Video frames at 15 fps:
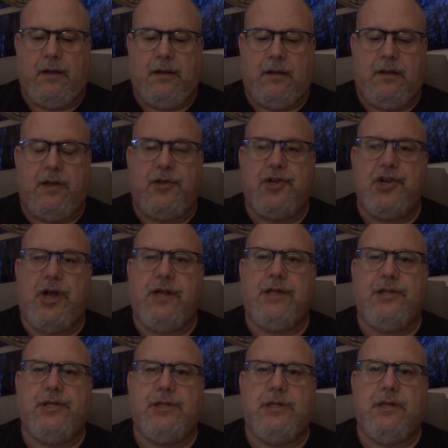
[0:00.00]
the
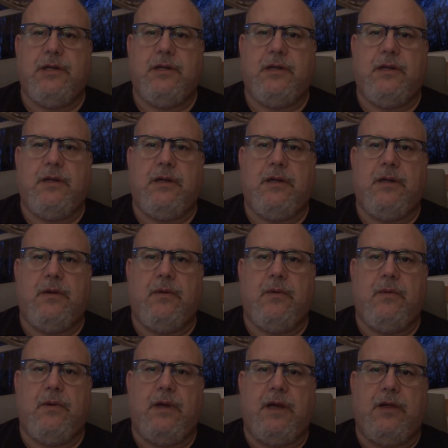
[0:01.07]
judge
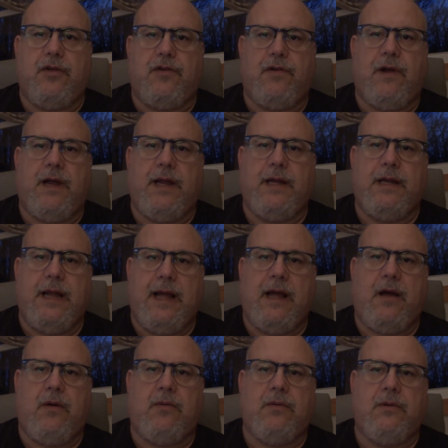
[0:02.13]
is trying
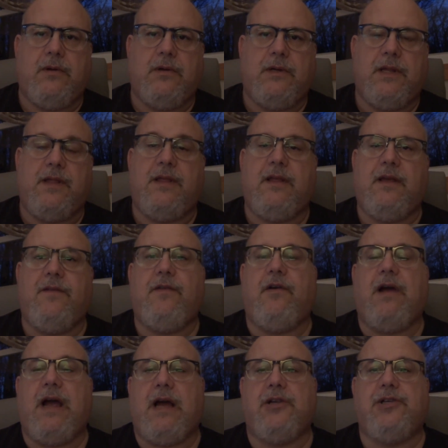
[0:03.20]
now to see if
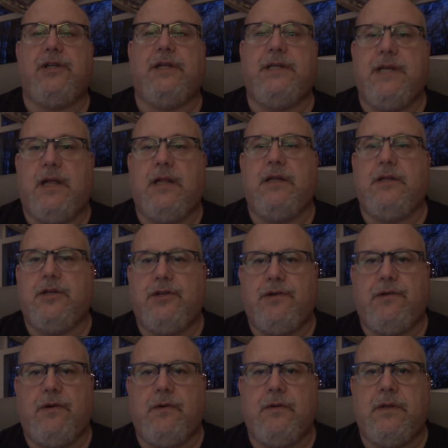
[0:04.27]
you're actually telling the
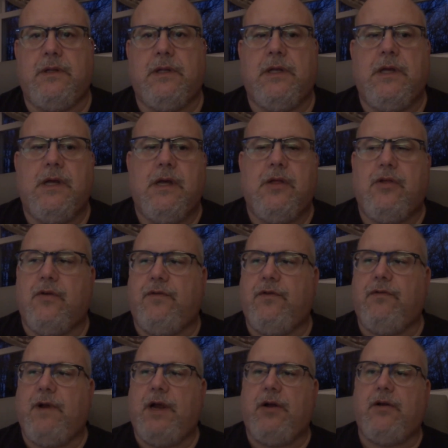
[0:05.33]
truth. So if you
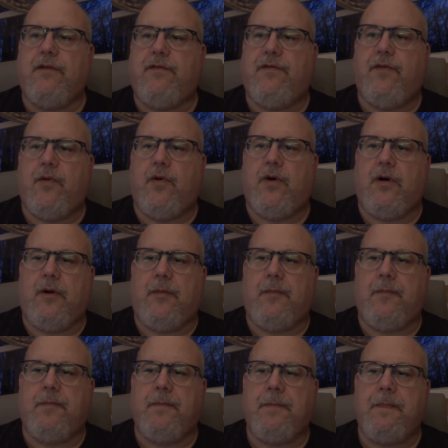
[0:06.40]
write on a
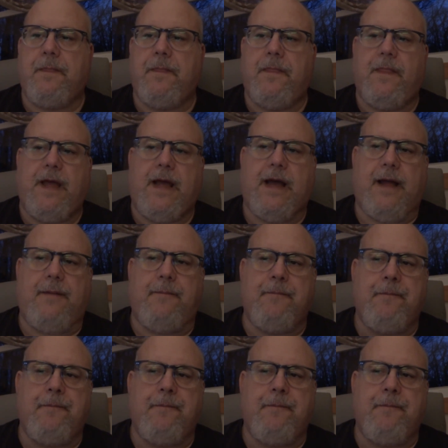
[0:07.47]
form that